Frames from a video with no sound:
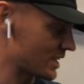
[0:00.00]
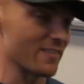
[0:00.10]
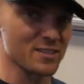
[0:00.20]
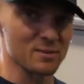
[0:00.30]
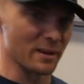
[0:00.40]

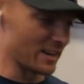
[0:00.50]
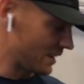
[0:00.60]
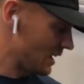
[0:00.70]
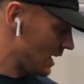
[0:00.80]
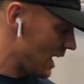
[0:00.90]
gave it to me,
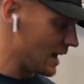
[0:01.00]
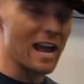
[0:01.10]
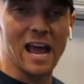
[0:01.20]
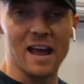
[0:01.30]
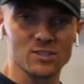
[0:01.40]
and
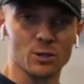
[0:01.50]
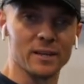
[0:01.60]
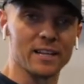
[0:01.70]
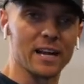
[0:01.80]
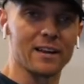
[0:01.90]
I have so
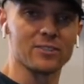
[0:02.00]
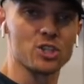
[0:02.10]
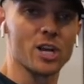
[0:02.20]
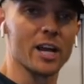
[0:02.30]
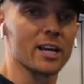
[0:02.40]
many that I gave it
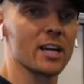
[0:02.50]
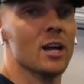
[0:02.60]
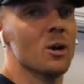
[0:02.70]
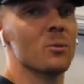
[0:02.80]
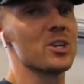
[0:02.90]
to Jake.
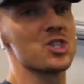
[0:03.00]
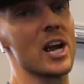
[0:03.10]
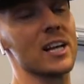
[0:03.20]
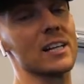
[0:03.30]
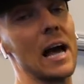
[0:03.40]
Then
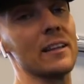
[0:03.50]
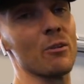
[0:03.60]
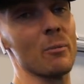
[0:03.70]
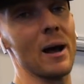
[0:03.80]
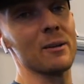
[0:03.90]
Jake kindly
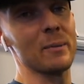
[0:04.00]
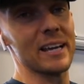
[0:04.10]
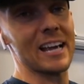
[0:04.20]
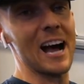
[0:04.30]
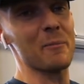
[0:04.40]
reminded me,
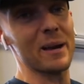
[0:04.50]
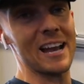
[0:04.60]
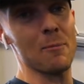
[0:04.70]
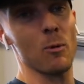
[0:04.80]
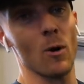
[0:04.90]
he got me an
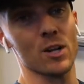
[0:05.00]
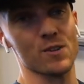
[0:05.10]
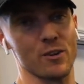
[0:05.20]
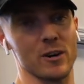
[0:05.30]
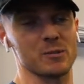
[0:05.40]
Apple Watch
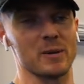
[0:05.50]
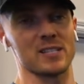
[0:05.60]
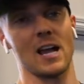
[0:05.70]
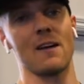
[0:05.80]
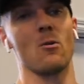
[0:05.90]
for
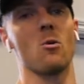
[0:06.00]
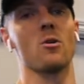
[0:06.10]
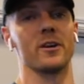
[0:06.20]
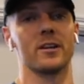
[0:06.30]
Christmas and I haven't worn